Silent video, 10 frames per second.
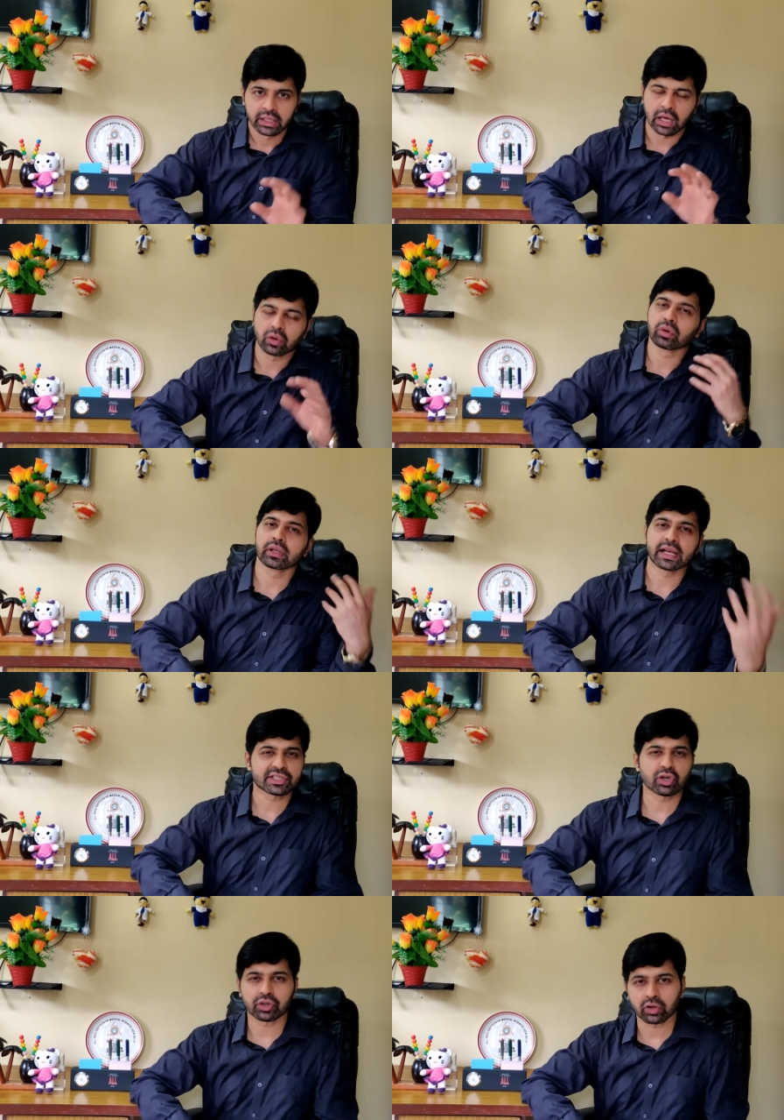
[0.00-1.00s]
Now
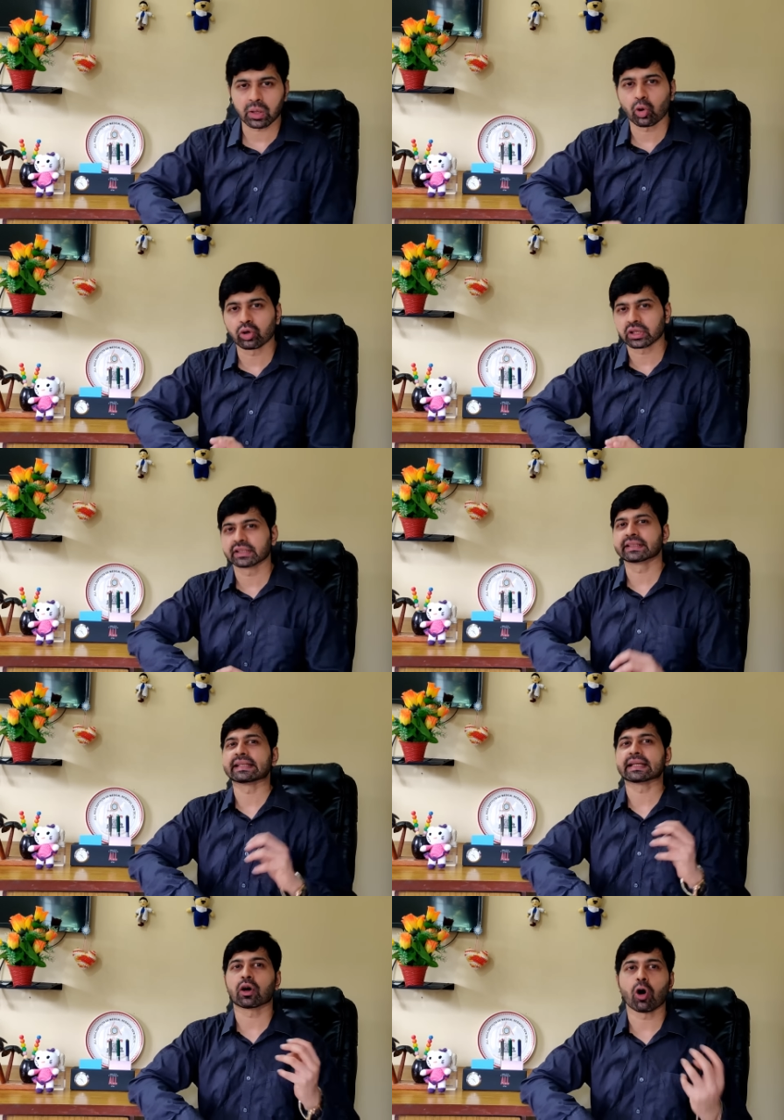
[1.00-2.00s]
let's not talk about
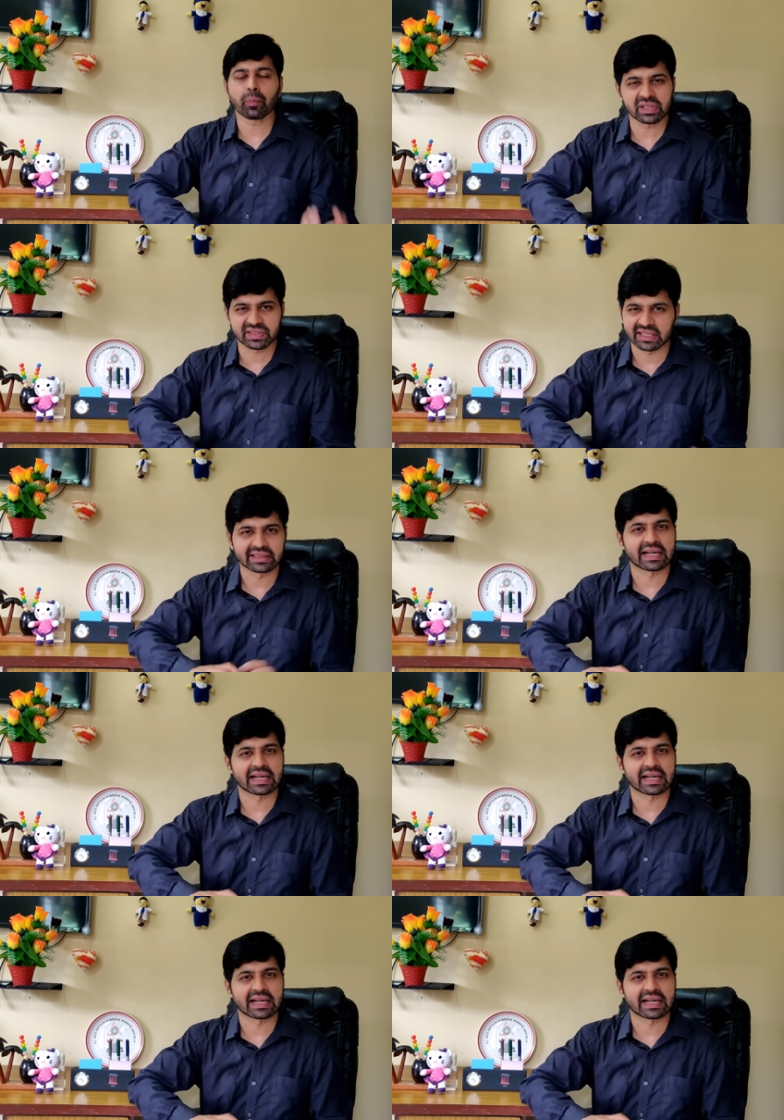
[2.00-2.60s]
the obvious thing,